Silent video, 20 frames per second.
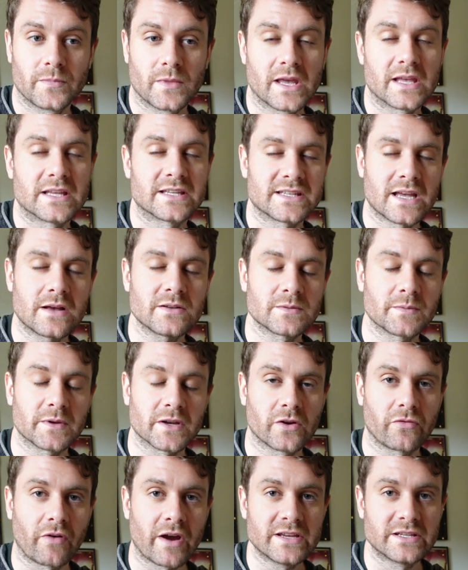It sounds a bit
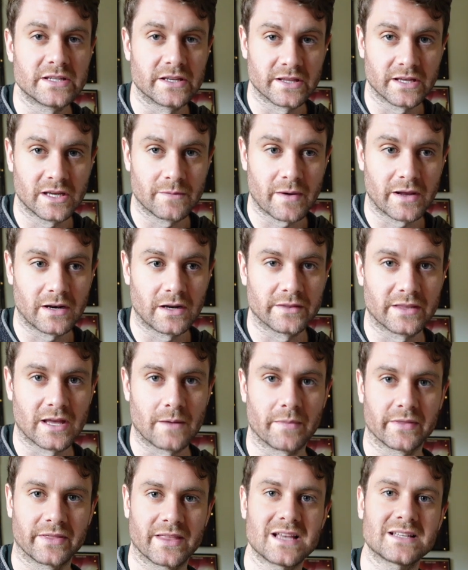crazy to think about it like
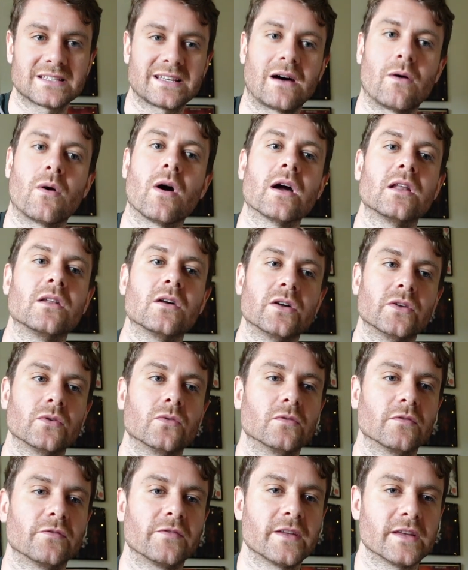that, but that's how I learned
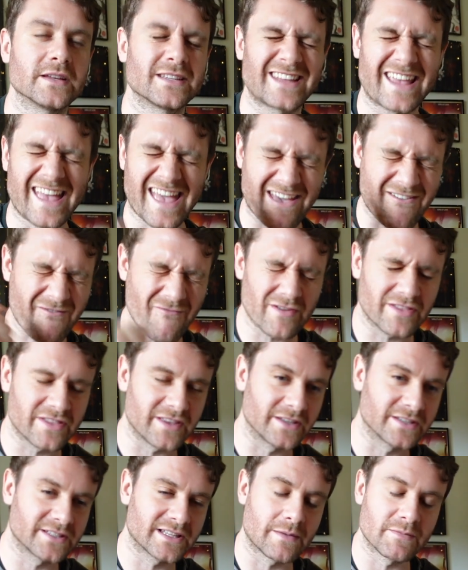all of this.
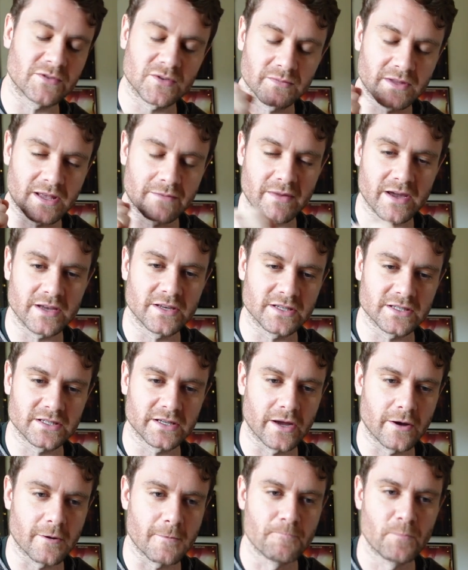Everything stems from that major
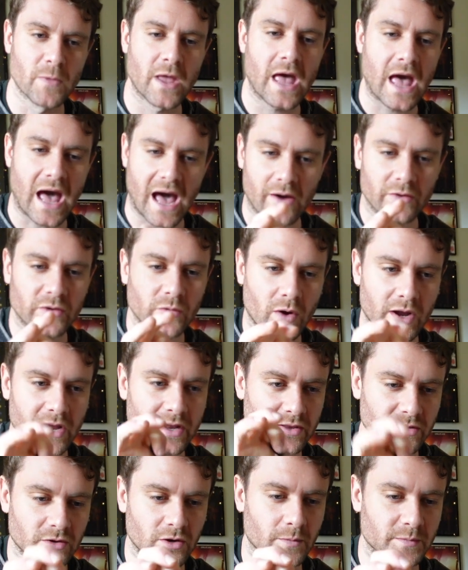scale. How do I
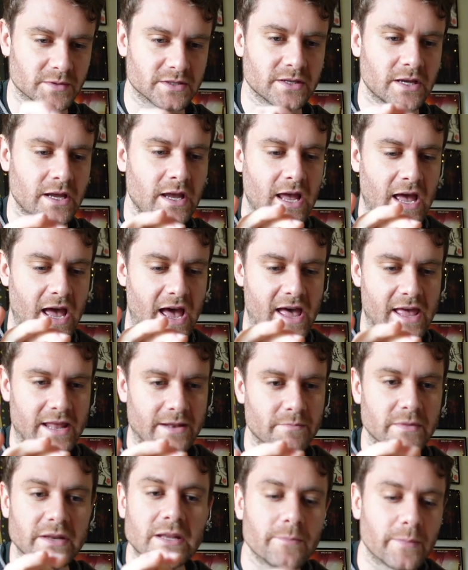adopt
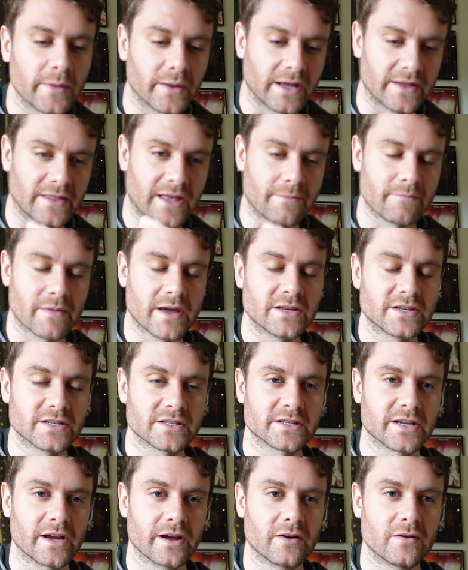and manipulate that major
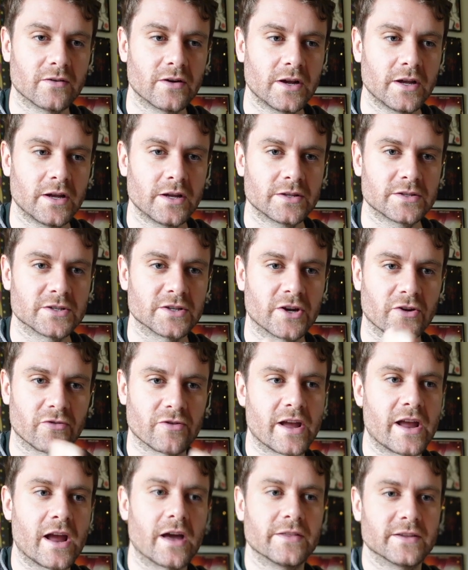scale to
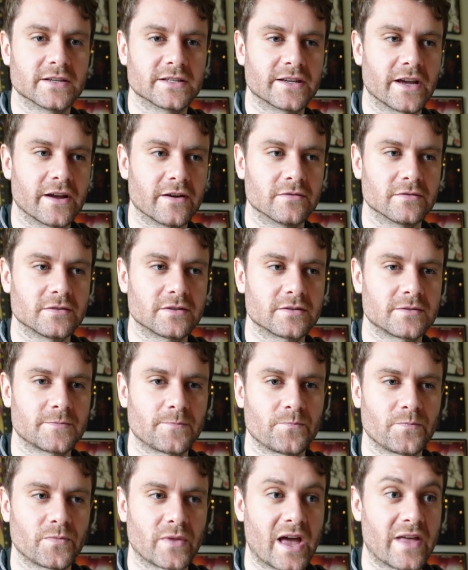create other scales?
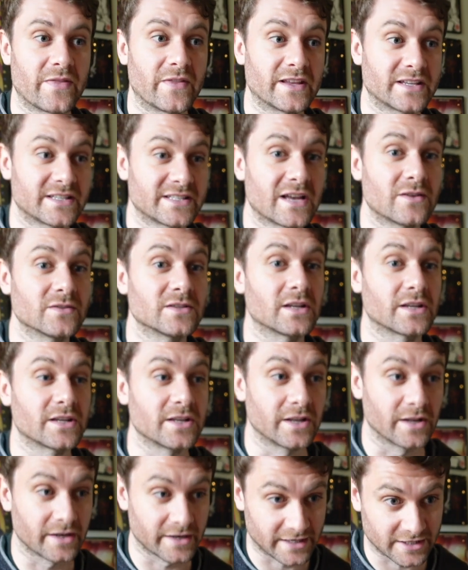And it sounds like
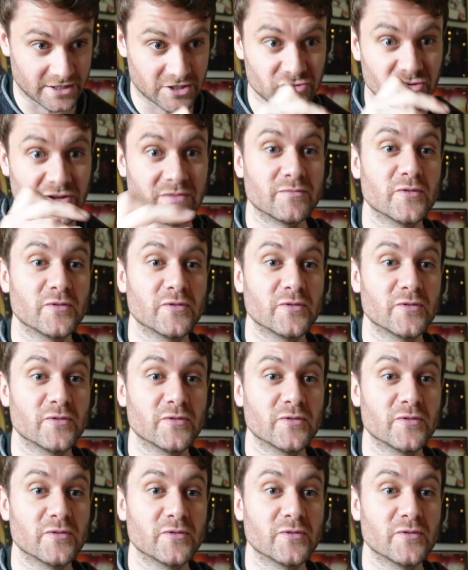an extreme